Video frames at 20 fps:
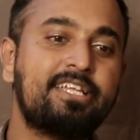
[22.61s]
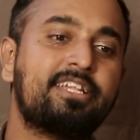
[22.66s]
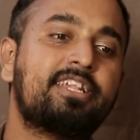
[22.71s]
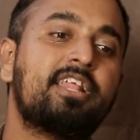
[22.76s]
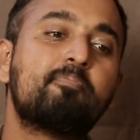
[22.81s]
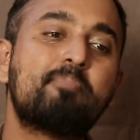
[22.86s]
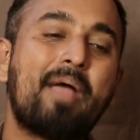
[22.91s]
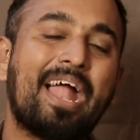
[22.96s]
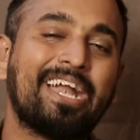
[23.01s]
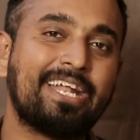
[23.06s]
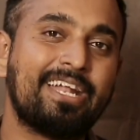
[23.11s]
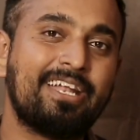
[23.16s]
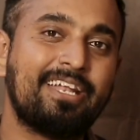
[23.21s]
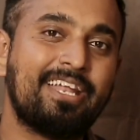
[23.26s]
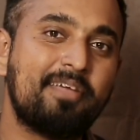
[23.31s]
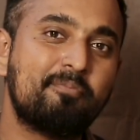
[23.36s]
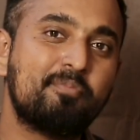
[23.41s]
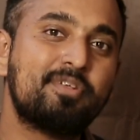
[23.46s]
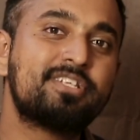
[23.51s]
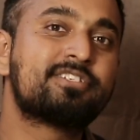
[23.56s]
the pattern
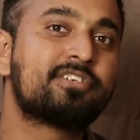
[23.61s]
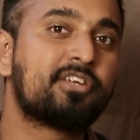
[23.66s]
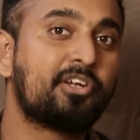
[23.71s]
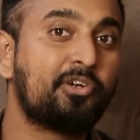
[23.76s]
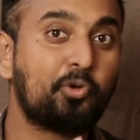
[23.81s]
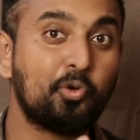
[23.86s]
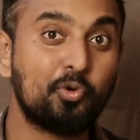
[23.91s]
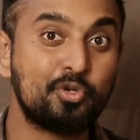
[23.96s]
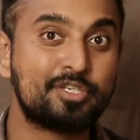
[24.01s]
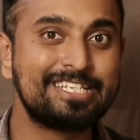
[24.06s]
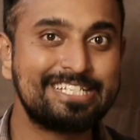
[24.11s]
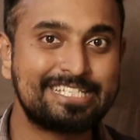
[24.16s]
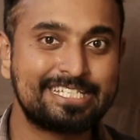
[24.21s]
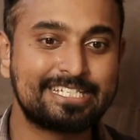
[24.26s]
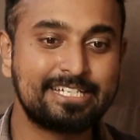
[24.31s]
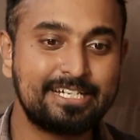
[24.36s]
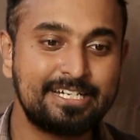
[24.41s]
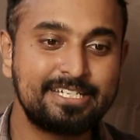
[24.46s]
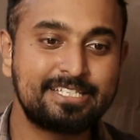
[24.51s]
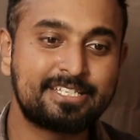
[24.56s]
name is two
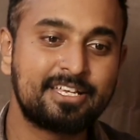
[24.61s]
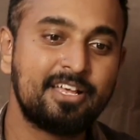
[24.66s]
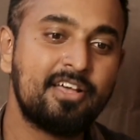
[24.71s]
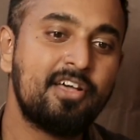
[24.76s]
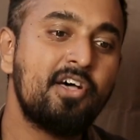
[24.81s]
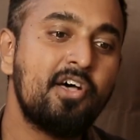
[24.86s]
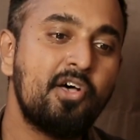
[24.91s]
sisters.